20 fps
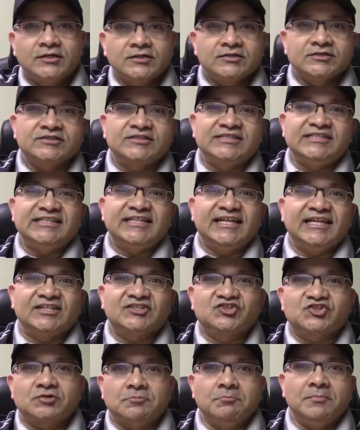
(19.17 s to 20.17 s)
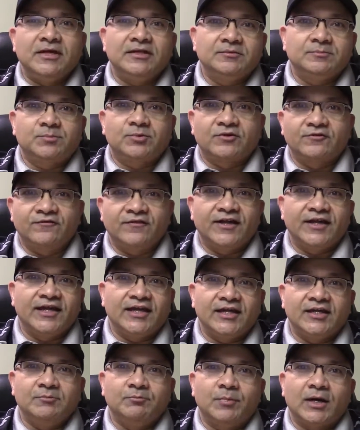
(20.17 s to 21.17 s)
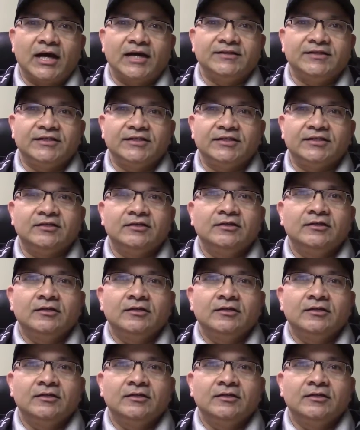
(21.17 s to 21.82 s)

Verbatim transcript: CH Men Privé by the